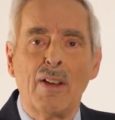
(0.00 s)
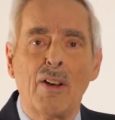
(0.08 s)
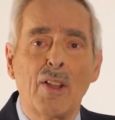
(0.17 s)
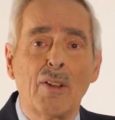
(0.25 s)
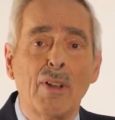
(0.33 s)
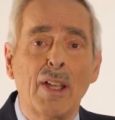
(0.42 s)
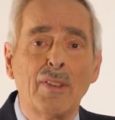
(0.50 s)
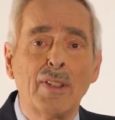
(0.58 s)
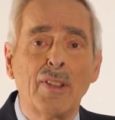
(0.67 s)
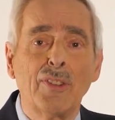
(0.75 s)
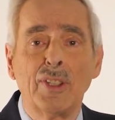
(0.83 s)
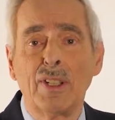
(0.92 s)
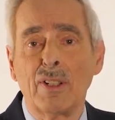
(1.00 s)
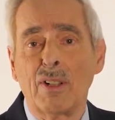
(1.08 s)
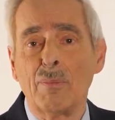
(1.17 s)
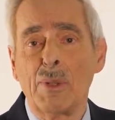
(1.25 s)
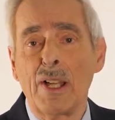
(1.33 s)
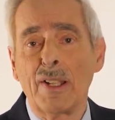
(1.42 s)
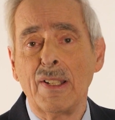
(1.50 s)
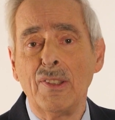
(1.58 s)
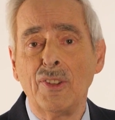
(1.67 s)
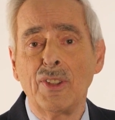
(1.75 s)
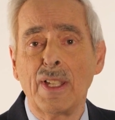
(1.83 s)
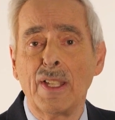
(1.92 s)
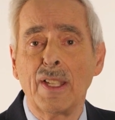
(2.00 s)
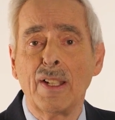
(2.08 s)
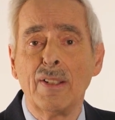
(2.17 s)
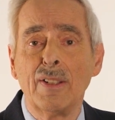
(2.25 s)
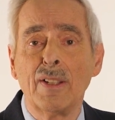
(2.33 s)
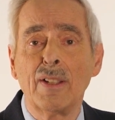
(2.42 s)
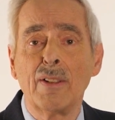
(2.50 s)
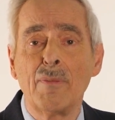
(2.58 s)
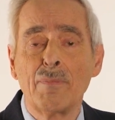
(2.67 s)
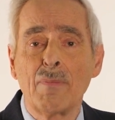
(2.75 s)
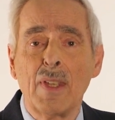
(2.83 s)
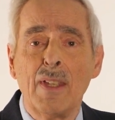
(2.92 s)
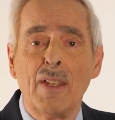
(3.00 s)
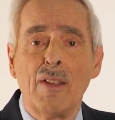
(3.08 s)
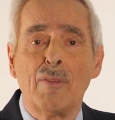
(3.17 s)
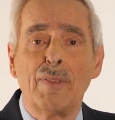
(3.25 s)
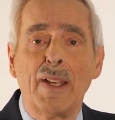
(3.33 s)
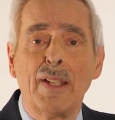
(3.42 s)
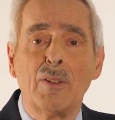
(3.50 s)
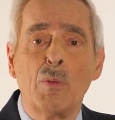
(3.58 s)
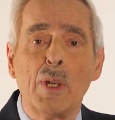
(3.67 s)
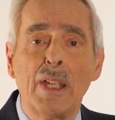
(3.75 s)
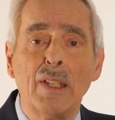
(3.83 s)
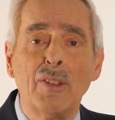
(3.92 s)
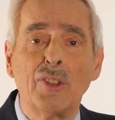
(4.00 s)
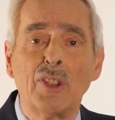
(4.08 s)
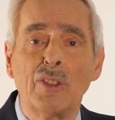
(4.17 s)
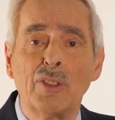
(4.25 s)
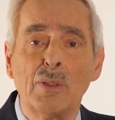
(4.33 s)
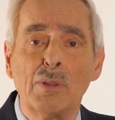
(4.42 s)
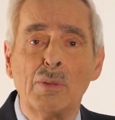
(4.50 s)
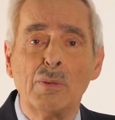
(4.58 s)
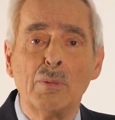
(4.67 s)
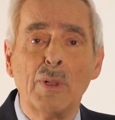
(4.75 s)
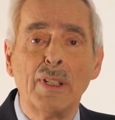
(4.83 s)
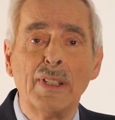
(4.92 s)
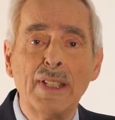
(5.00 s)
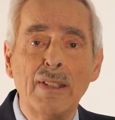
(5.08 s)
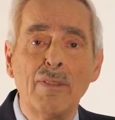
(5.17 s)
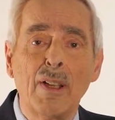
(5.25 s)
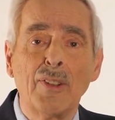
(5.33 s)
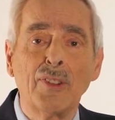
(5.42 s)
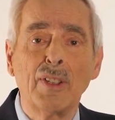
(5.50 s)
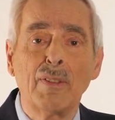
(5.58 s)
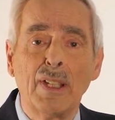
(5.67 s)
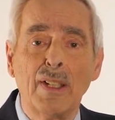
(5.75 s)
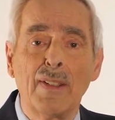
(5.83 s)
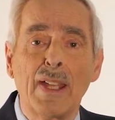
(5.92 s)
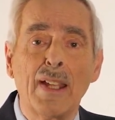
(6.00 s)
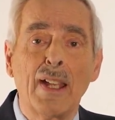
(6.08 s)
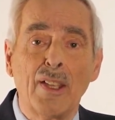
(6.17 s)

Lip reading: all around us in our bodies and find ways to relieve us in that